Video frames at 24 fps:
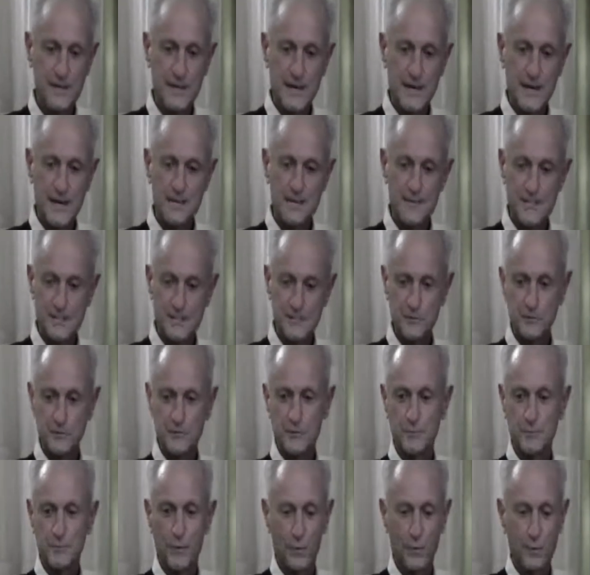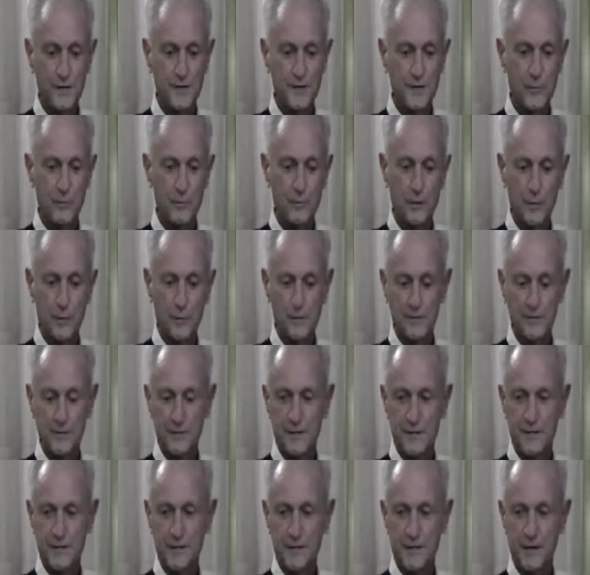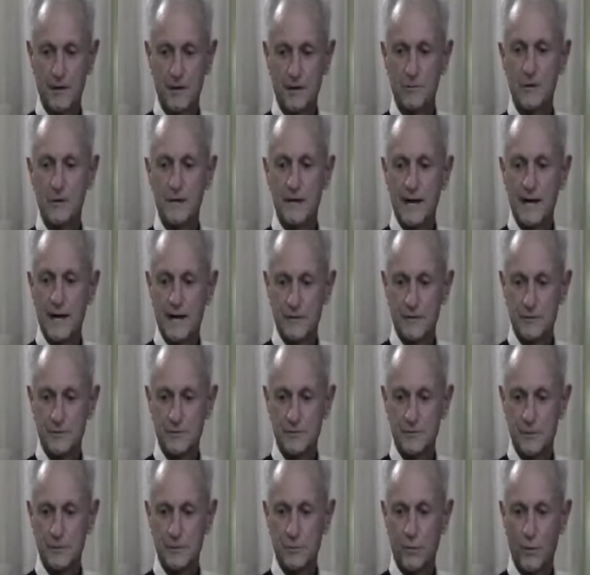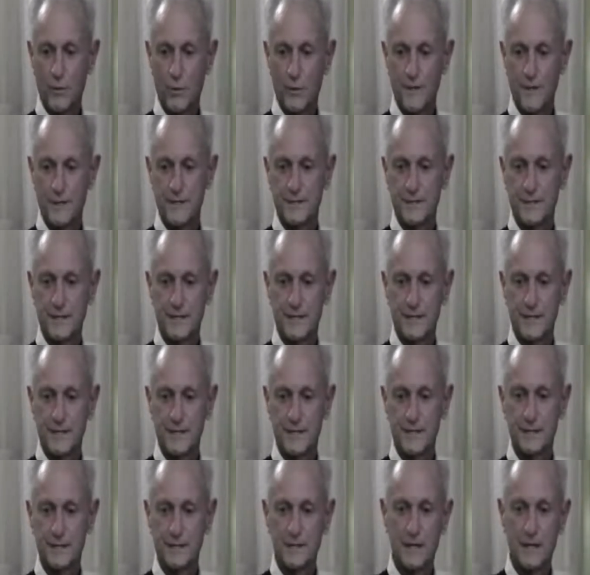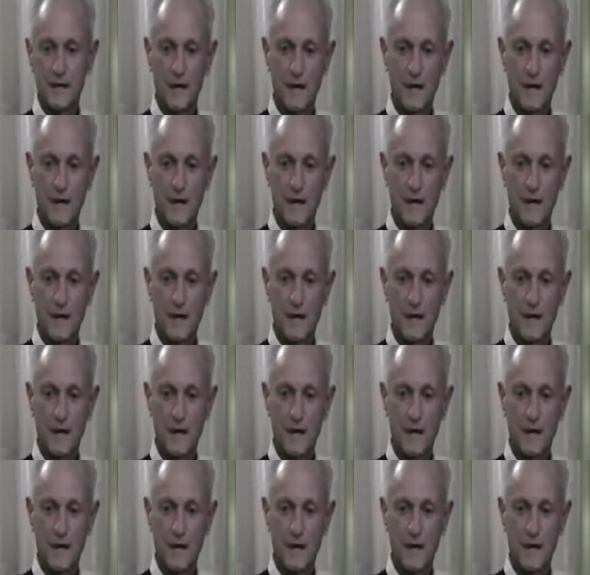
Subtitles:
And this was reported on public radio, and it was reported in